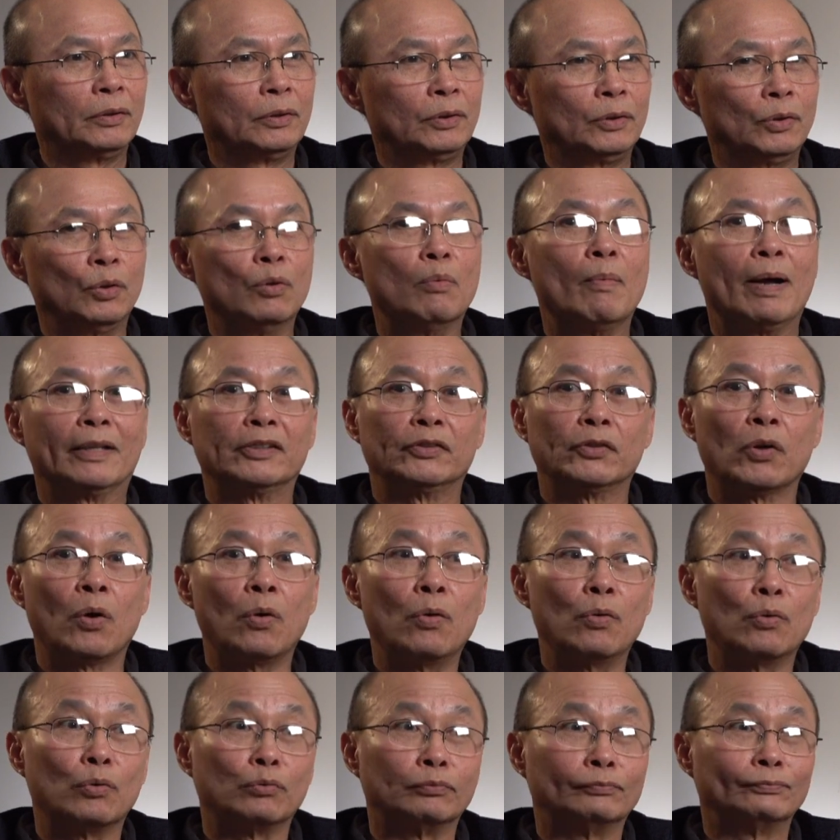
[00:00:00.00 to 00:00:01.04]
2 months
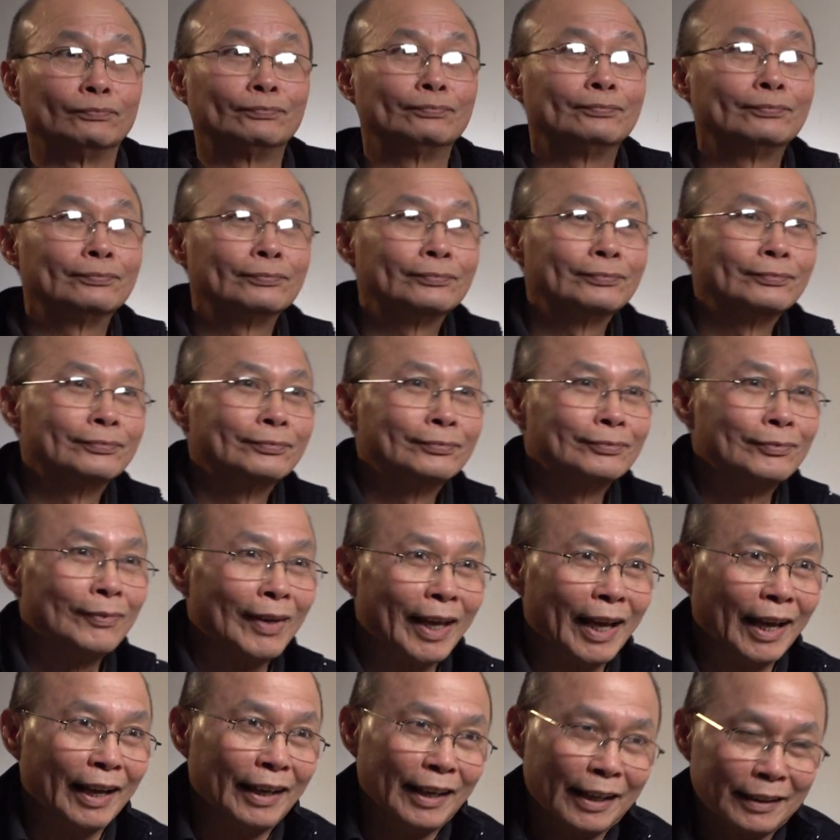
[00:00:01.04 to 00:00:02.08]
old
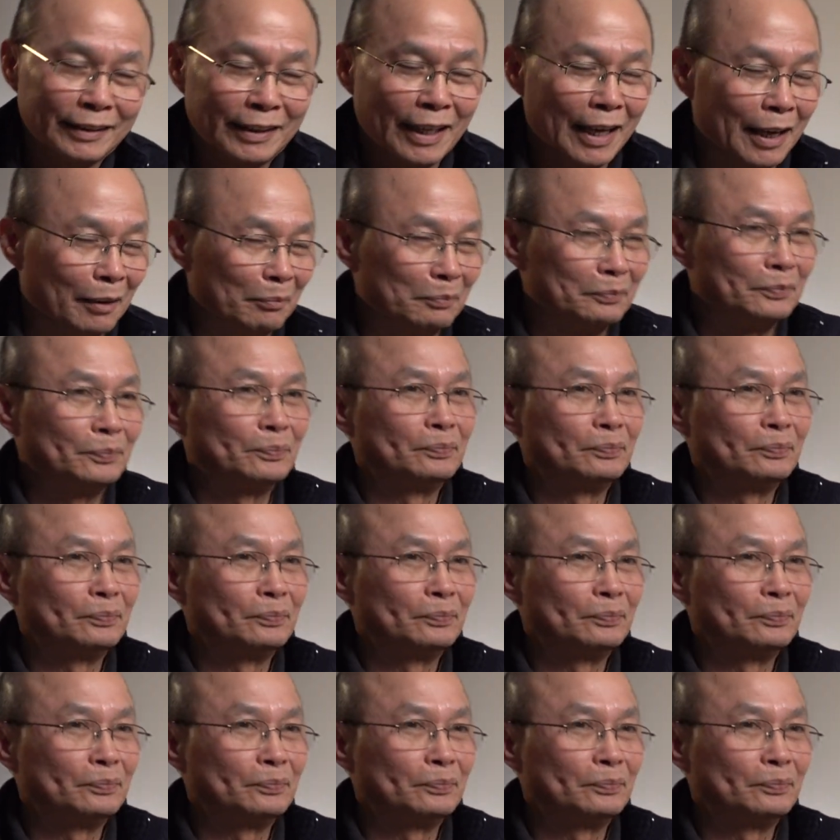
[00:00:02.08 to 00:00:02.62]
at that time,